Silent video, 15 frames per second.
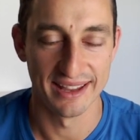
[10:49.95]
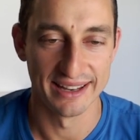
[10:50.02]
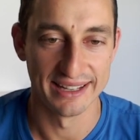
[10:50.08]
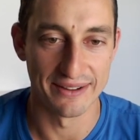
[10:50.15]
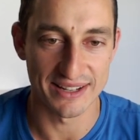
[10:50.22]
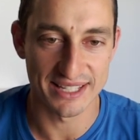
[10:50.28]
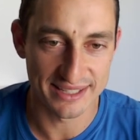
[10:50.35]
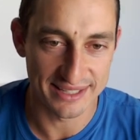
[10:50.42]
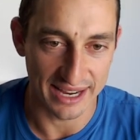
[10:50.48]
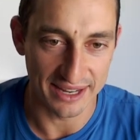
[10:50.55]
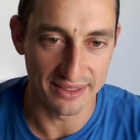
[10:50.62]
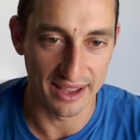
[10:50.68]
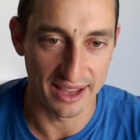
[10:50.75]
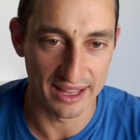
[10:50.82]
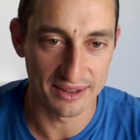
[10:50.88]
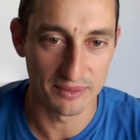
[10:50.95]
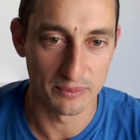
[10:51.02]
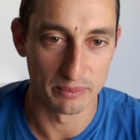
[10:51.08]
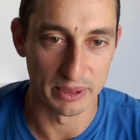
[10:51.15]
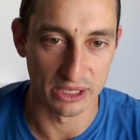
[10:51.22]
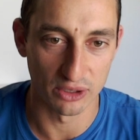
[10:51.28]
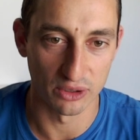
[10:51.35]
Now I say that
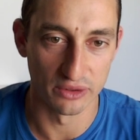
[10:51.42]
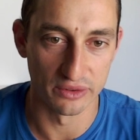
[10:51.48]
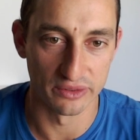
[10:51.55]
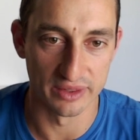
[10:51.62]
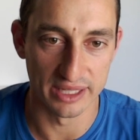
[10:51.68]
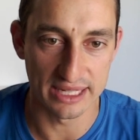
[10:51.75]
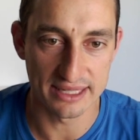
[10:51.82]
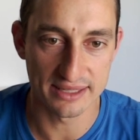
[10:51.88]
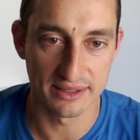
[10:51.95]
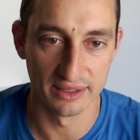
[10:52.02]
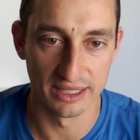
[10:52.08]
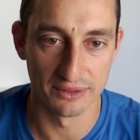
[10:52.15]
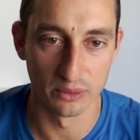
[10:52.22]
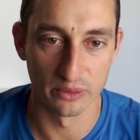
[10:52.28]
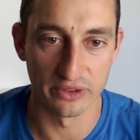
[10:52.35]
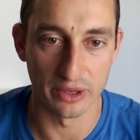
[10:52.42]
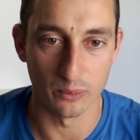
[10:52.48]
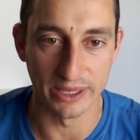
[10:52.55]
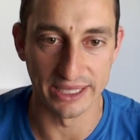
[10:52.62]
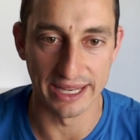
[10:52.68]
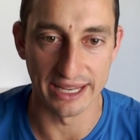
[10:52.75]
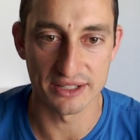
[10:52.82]
because these are the levels that we
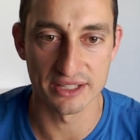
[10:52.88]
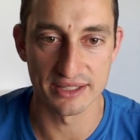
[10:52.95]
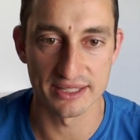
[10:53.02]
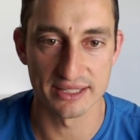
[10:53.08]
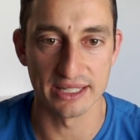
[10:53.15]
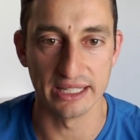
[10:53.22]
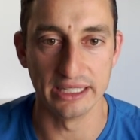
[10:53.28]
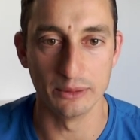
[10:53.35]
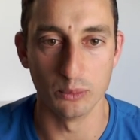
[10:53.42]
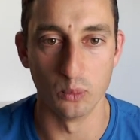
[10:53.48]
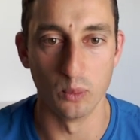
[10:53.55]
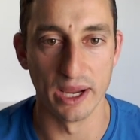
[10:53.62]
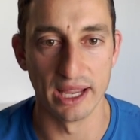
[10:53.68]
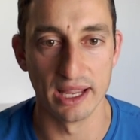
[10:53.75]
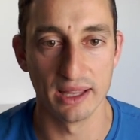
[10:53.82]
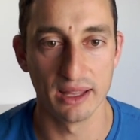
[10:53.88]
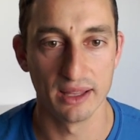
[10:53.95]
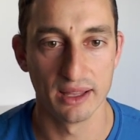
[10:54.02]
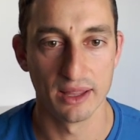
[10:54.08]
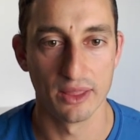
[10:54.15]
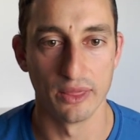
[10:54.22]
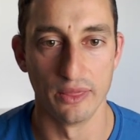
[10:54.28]
get to see where
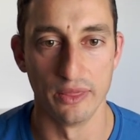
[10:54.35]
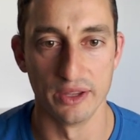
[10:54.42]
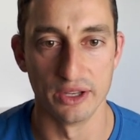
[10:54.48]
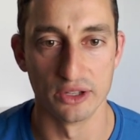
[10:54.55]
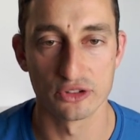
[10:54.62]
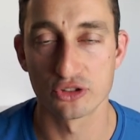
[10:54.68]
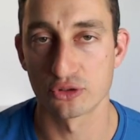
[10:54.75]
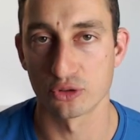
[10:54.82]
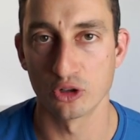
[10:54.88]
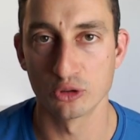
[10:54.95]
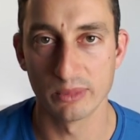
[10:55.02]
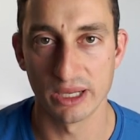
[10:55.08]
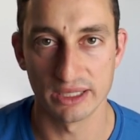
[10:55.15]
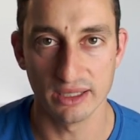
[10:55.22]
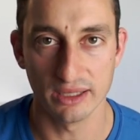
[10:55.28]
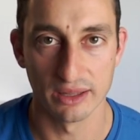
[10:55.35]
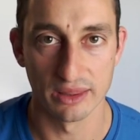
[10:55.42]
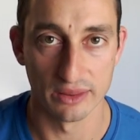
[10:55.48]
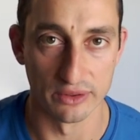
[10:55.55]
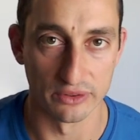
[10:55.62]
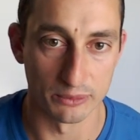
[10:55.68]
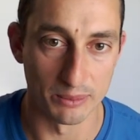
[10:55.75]
the strong money,
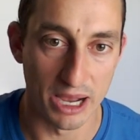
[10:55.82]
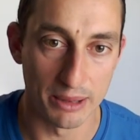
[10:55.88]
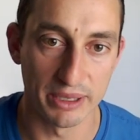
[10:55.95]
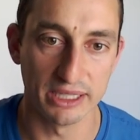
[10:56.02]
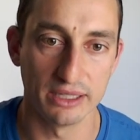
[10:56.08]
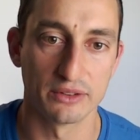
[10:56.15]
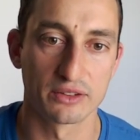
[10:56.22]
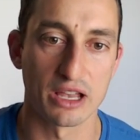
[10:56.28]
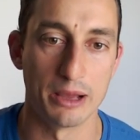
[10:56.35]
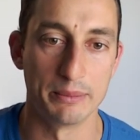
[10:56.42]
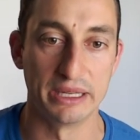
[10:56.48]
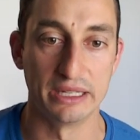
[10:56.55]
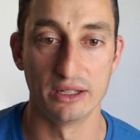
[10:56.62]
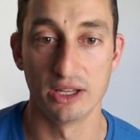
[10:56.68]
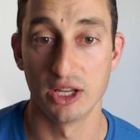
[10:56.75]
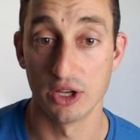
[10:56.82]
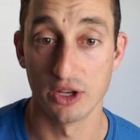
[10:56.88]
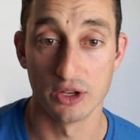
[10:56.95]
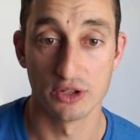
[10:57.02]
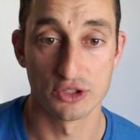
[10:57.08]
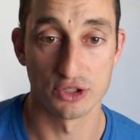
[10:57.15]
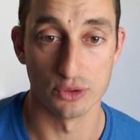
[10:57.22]
the smart money has come in
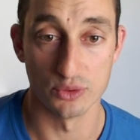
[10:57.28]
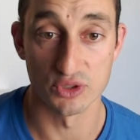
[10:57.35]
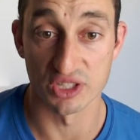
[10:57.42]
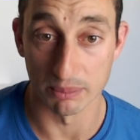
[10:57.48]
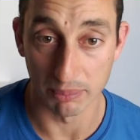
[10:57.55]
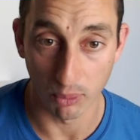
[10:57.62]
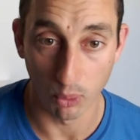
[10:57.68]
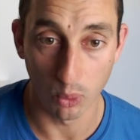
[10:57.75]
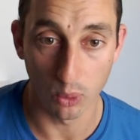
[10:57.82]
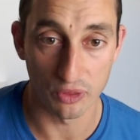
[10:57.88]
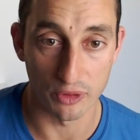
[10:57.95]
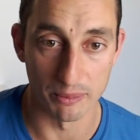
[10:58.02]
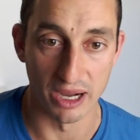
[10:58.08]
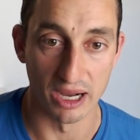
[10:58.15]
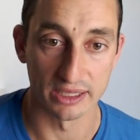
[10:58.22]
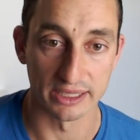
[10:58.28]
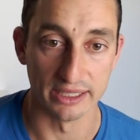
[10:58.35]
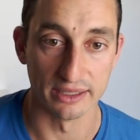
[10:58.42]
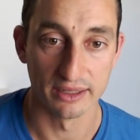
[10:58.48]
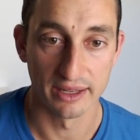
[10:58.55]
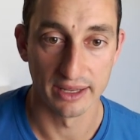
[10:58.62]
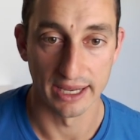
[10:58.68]
to support the market.
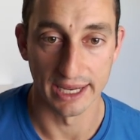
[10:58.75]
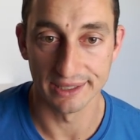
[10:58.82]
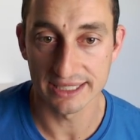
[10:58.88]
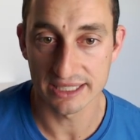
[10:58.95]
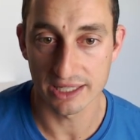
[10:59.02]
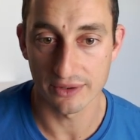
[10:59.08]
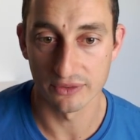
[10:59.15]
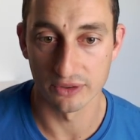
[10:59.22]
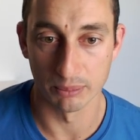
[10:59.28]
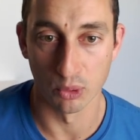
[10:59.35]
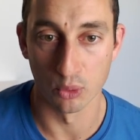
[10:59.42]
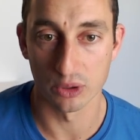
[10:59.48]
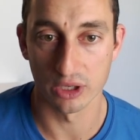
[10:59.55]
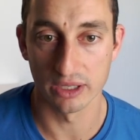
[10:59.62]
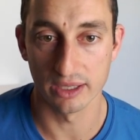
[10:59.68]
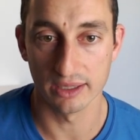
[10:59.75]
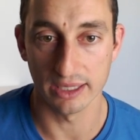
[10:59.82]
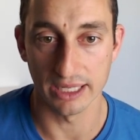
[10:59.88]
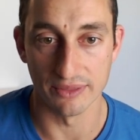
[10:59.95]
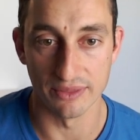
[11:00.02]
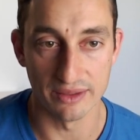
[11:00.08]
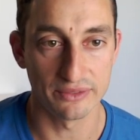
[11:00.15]
At least they've supported it
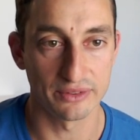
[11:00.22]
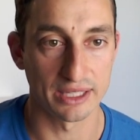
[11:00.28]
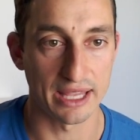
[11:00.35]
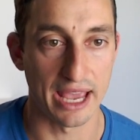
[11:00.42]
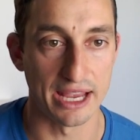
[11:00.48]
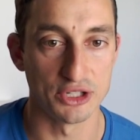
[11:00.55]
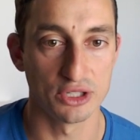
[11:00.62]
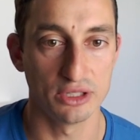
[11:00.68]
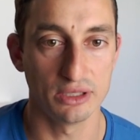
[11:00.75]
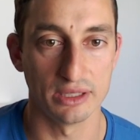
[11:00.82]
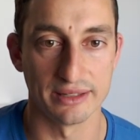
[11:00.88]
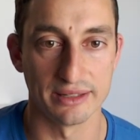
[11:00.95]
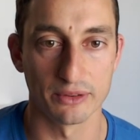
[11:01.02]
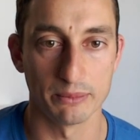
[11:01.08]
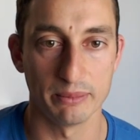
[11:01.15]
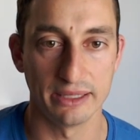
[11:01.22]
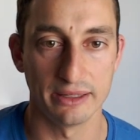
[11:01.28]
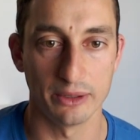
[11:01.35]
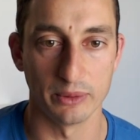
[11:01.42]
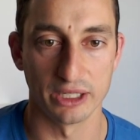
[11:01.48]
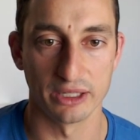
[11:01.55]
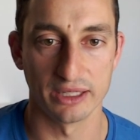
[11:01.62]
in this occasion. It doesn't mean that
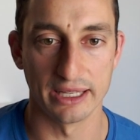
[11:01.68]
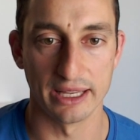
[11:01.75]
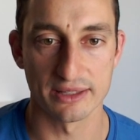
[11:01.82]
we're going to get